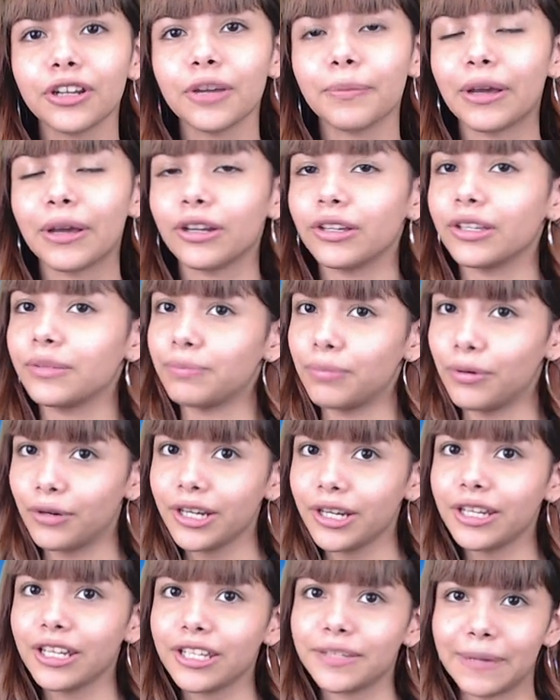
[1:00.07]
about an
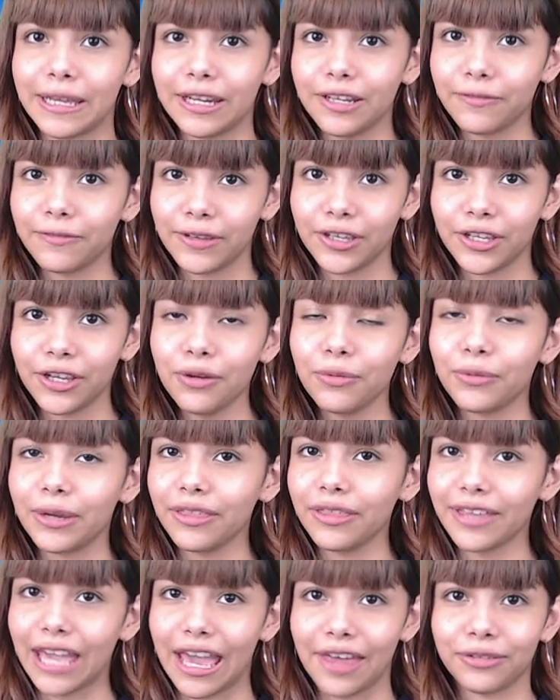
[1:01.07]
important Hispanic figure
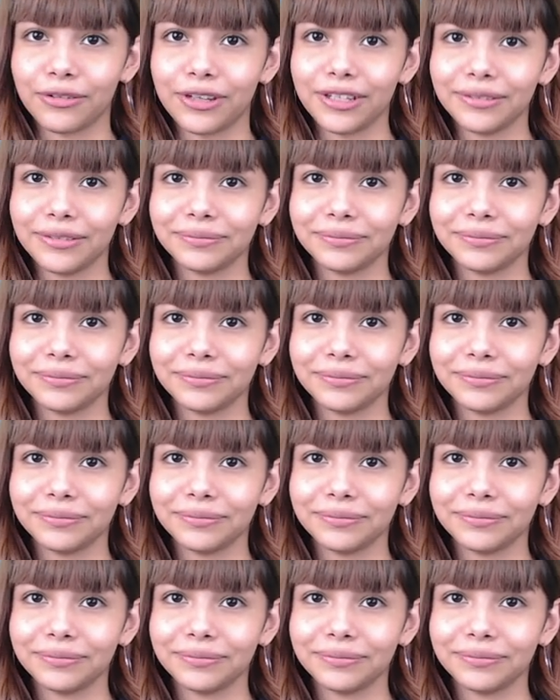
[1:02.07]
with Catherine.